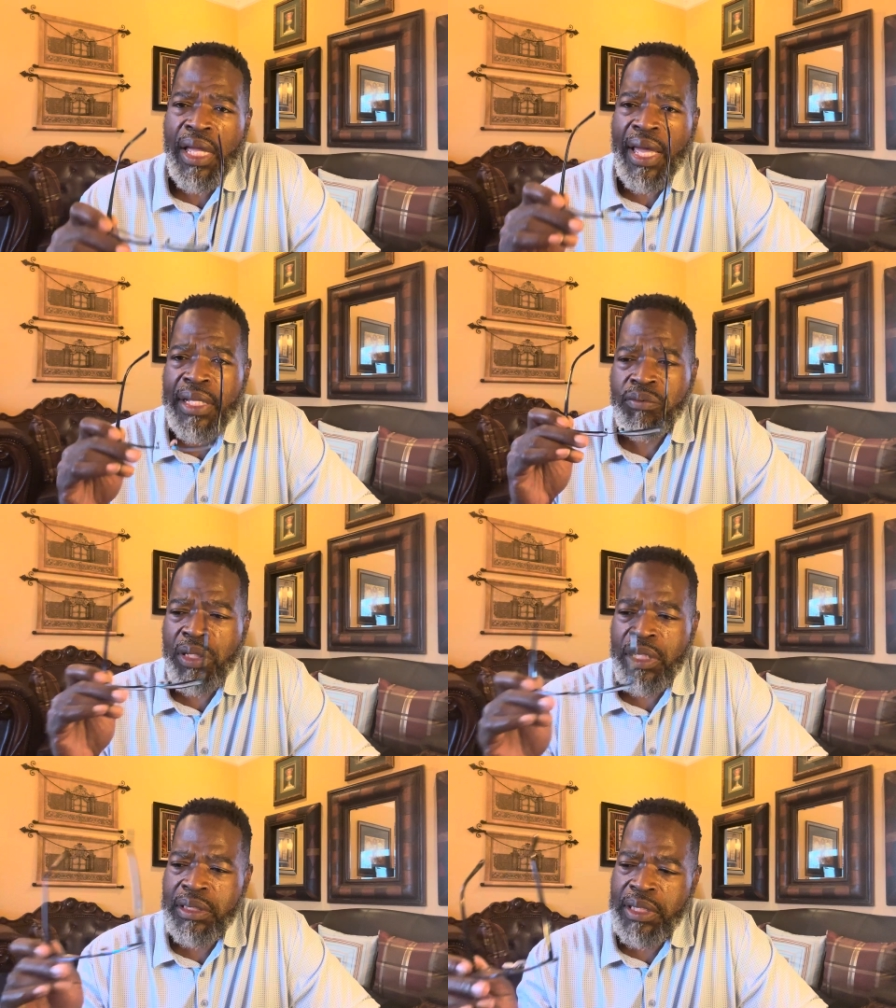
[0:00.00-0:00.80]
as we
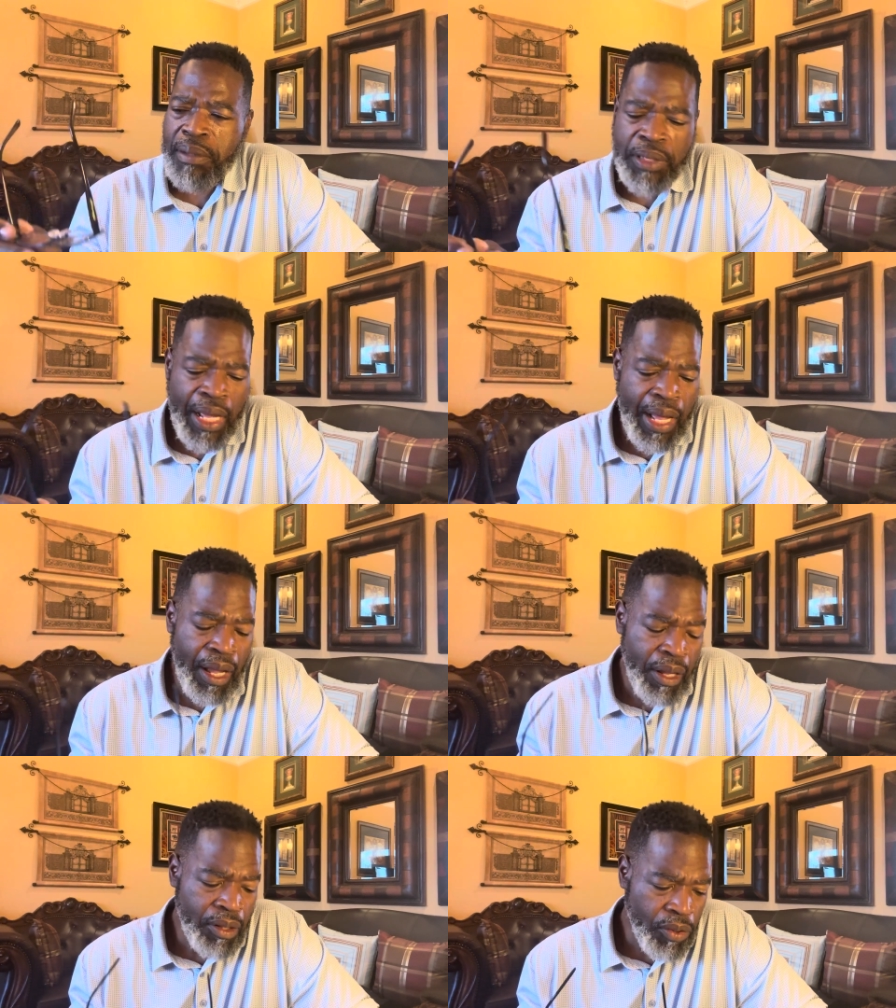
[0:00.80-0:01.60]
accept
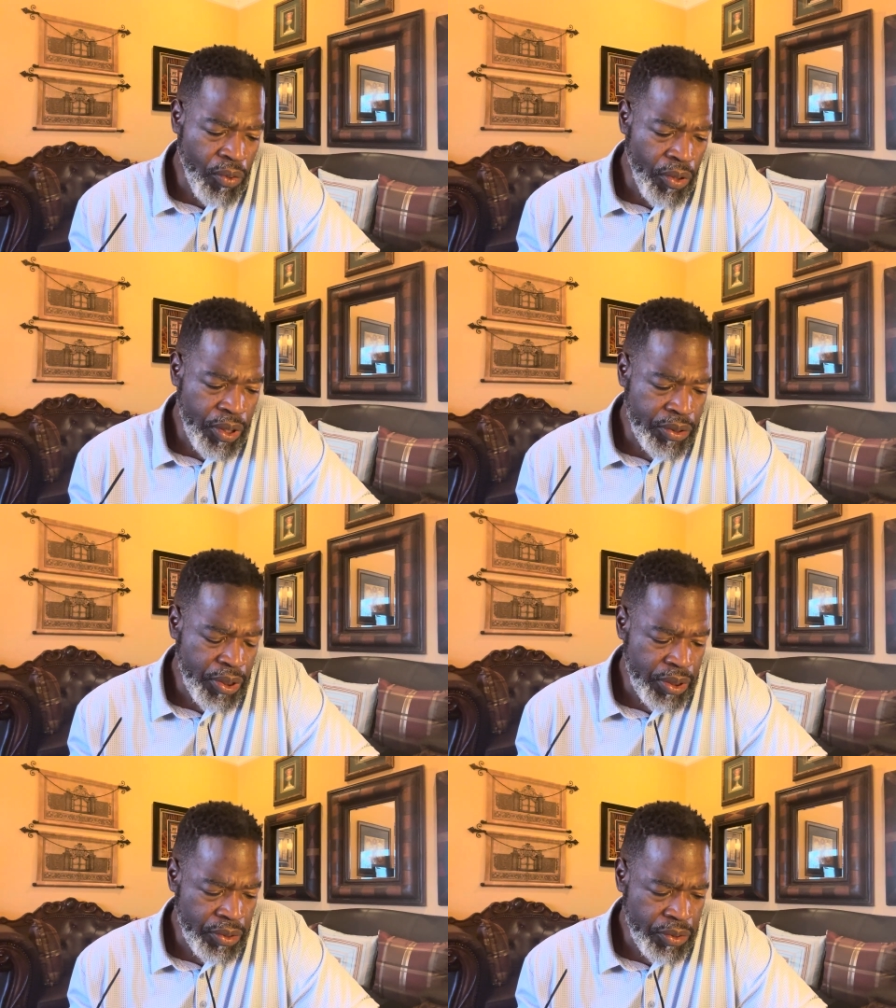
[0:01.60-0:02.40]
our Lord
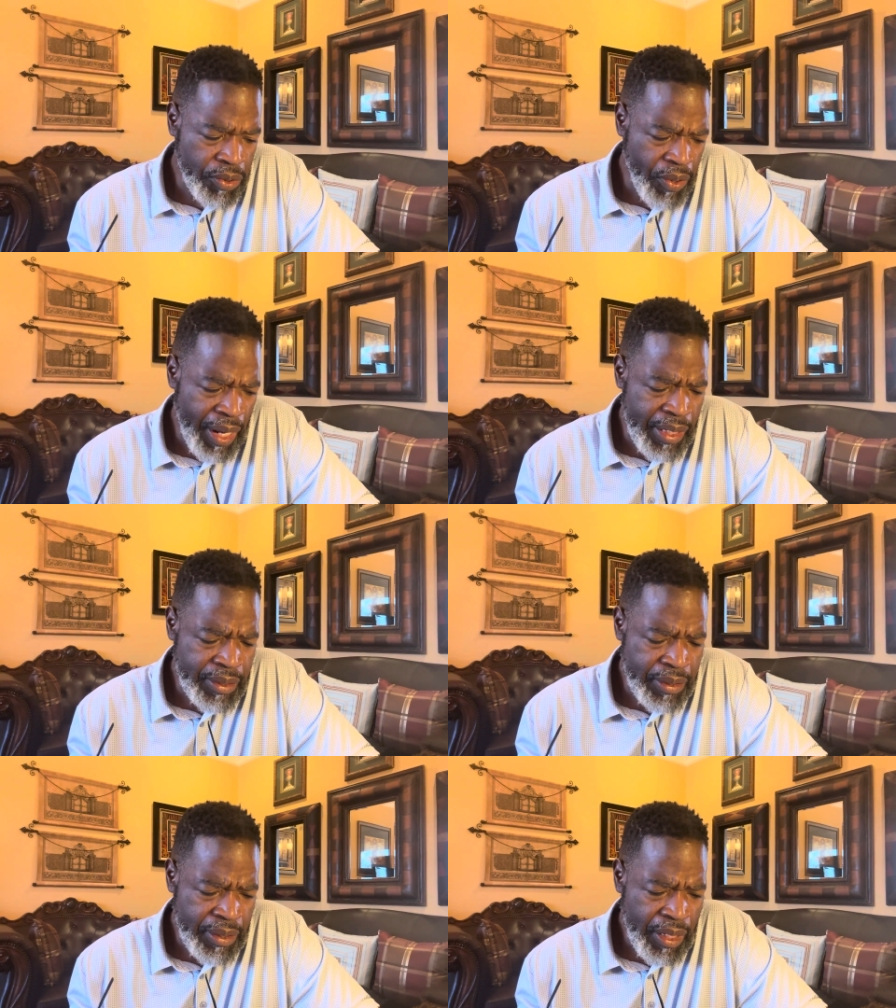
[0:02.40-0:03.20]
Jesus
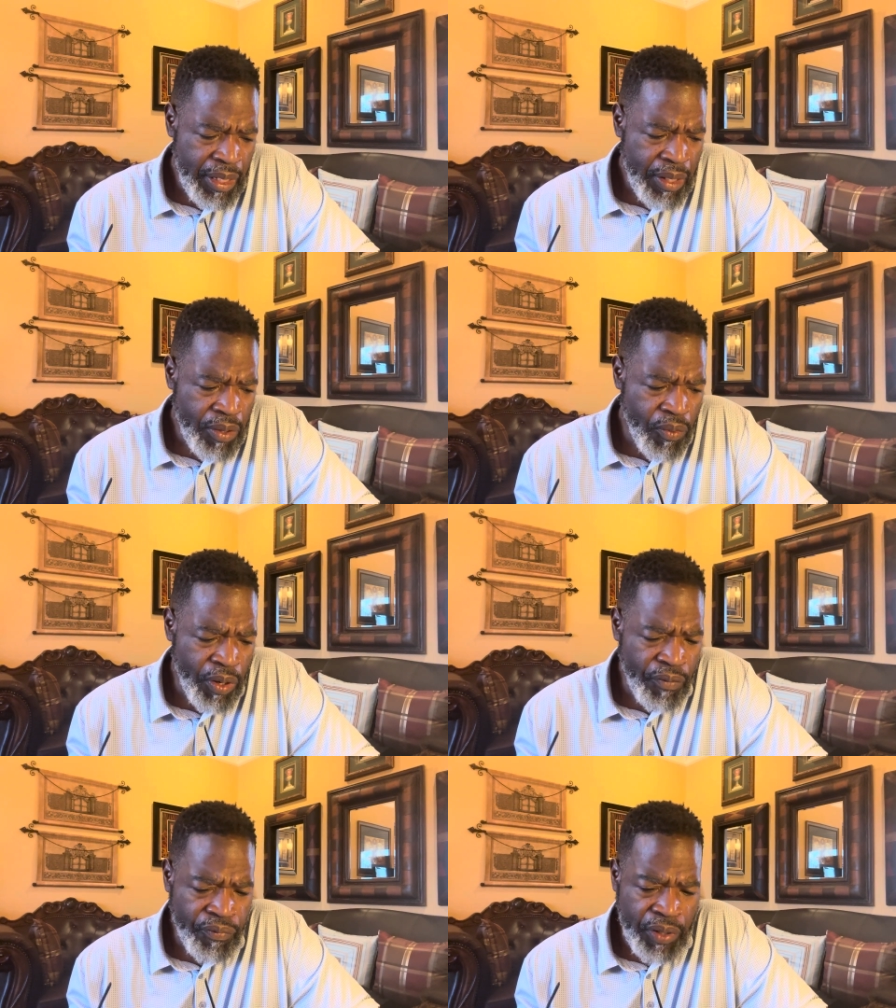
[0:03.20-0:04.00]
Christ.
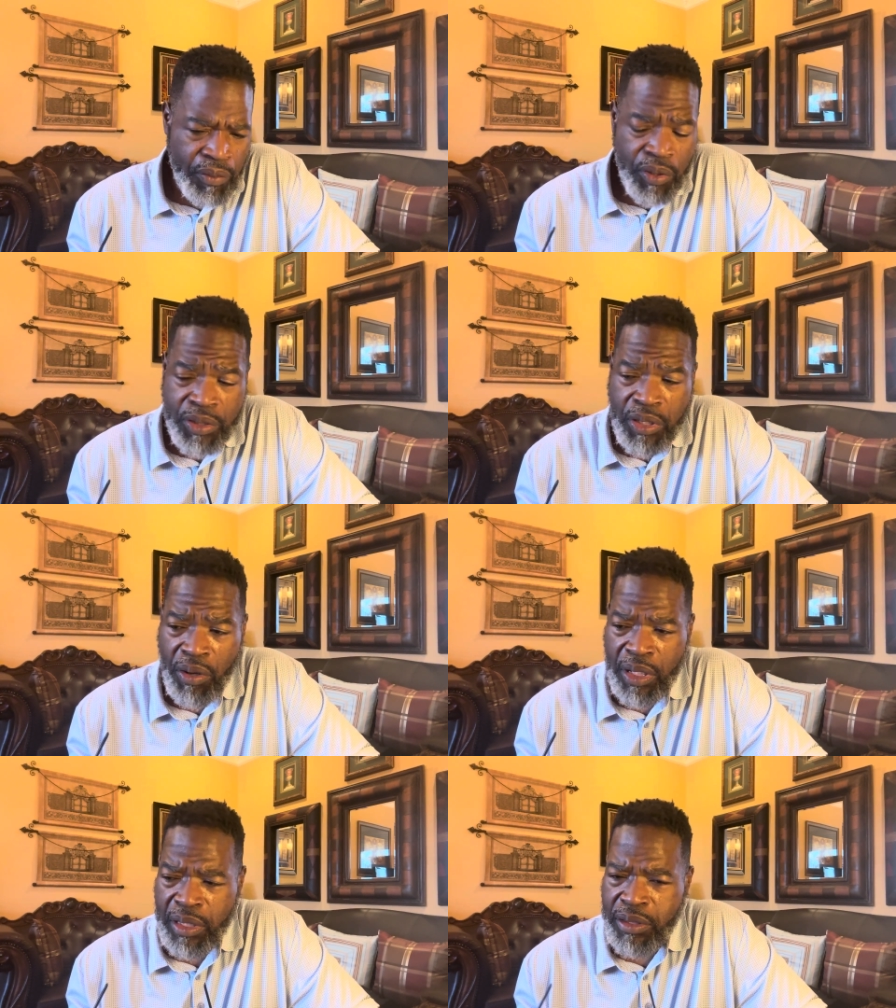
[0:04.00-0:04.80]
Well, friend, we're
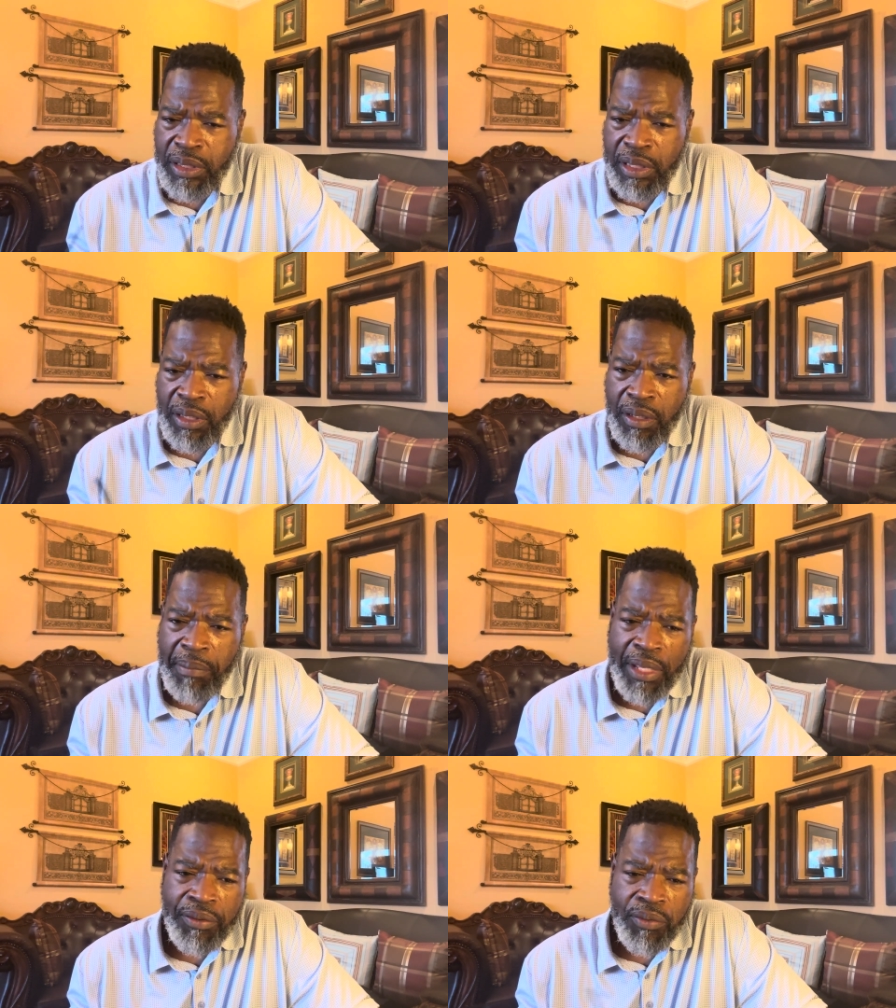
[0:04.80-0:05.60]
talking still
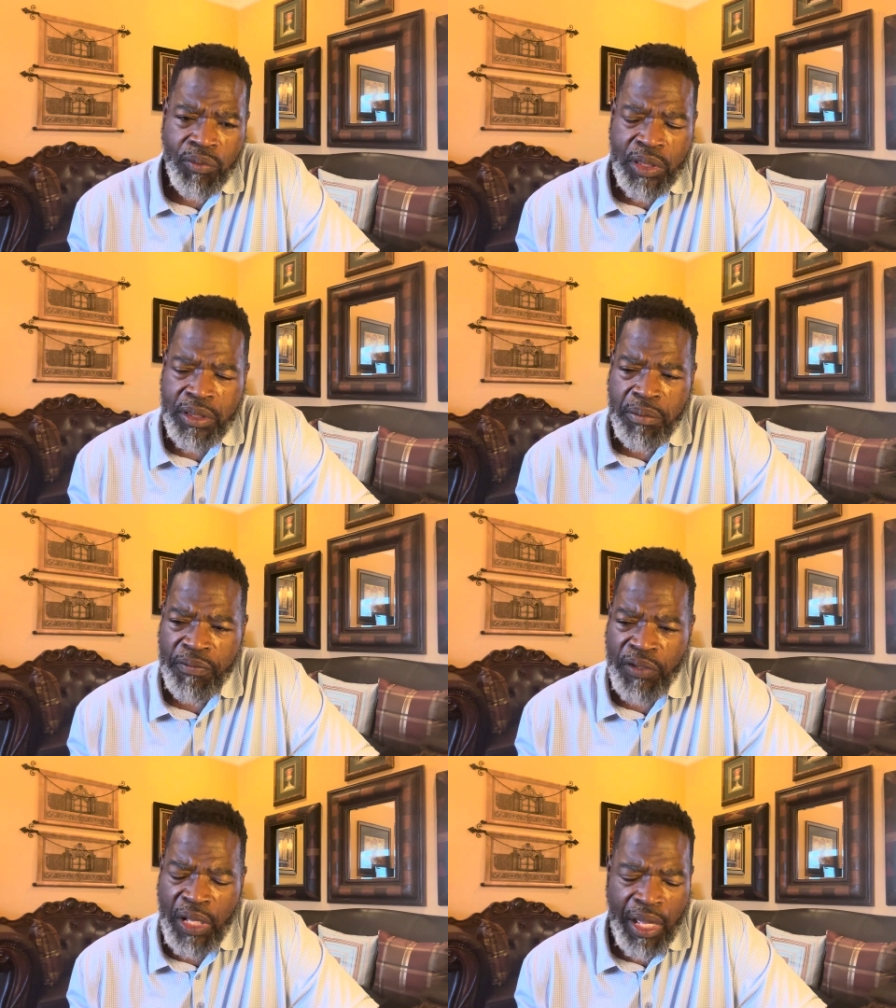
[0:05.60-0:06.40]
about the wisdom
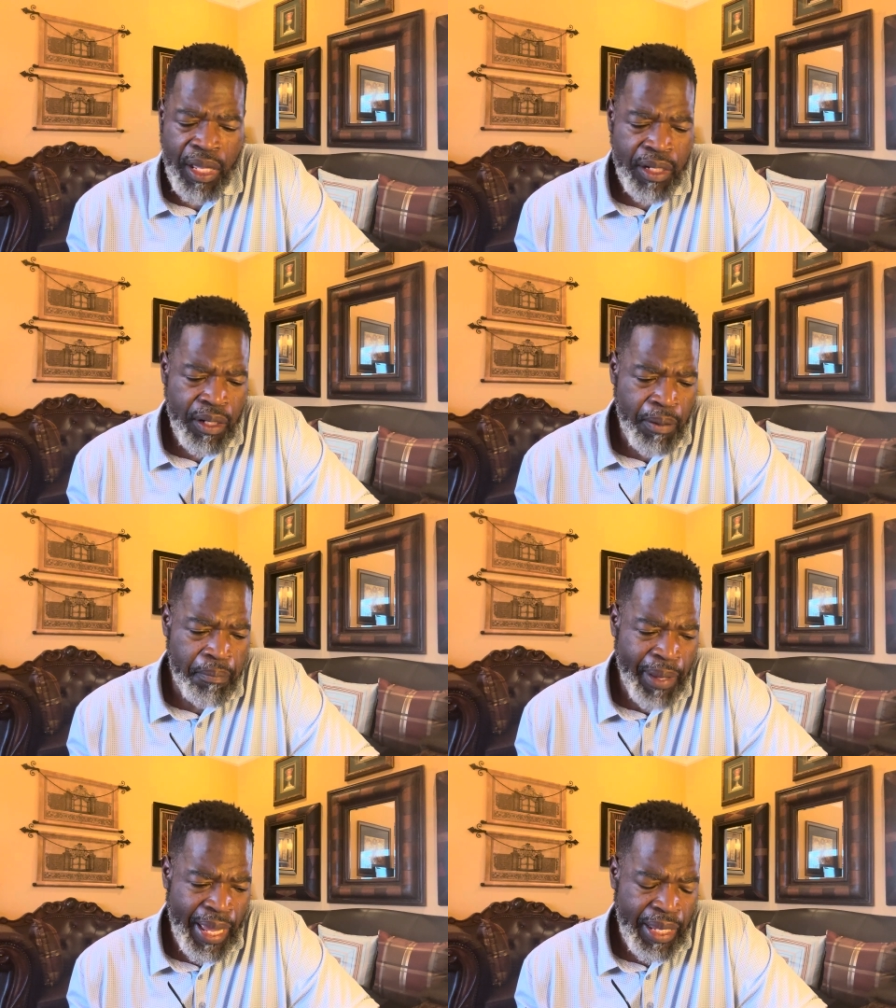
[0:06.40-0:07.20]
of God and
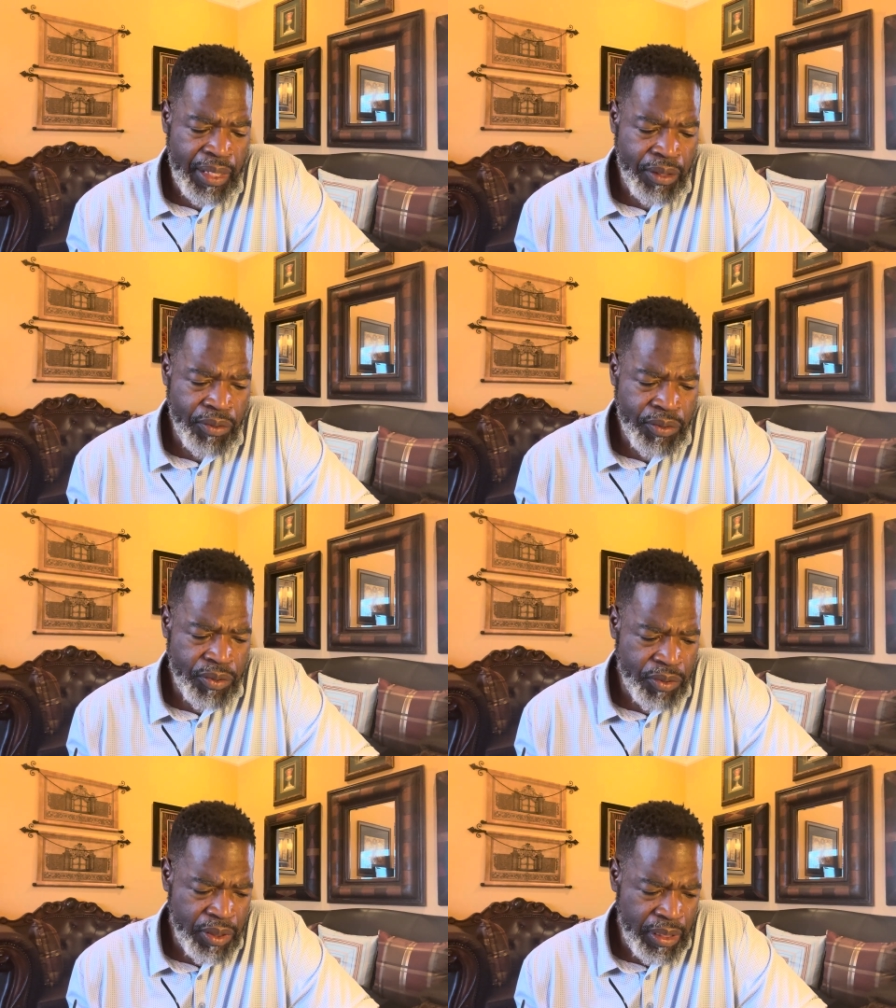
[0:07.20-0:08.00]
unpacking those
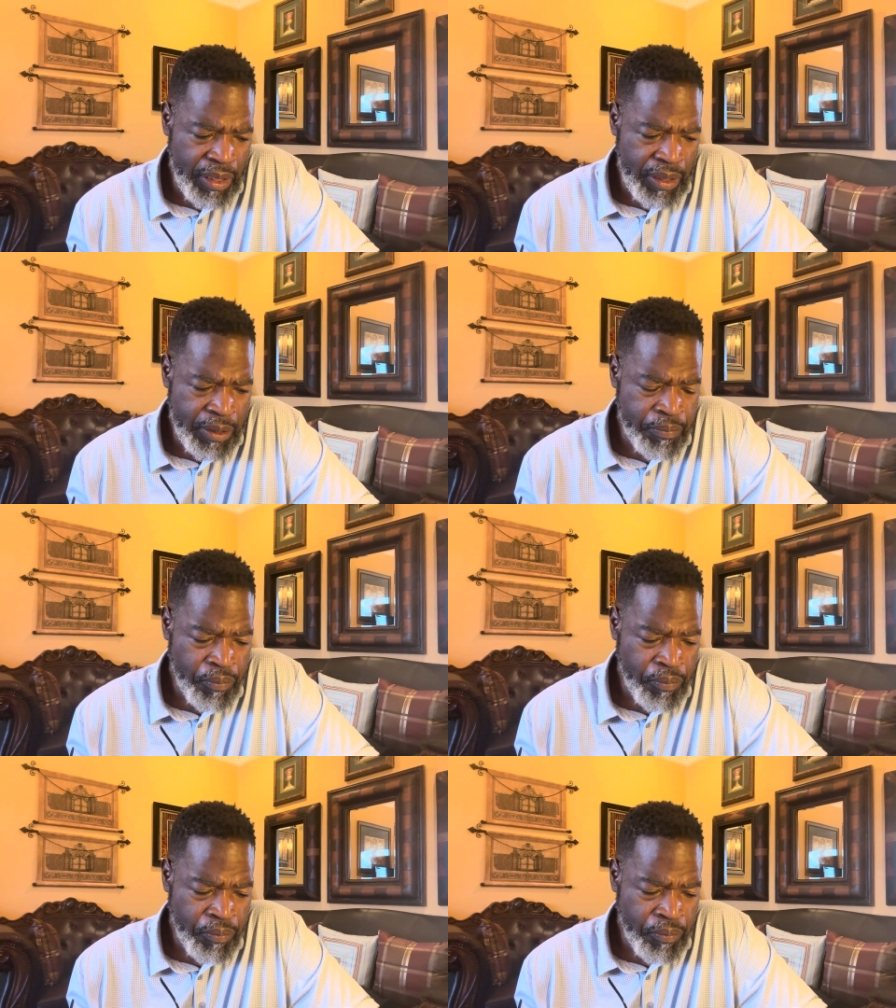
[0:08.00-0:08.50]
things.